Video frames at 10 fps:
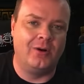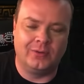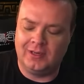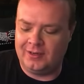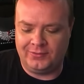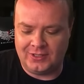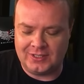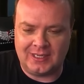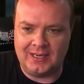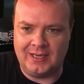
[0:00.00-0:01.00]
know a lot of
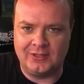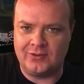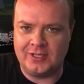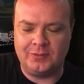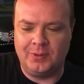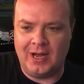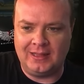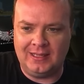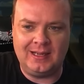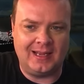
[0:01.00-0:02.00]
you dislike King's Rest,
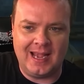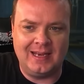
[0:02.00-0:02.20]
but I think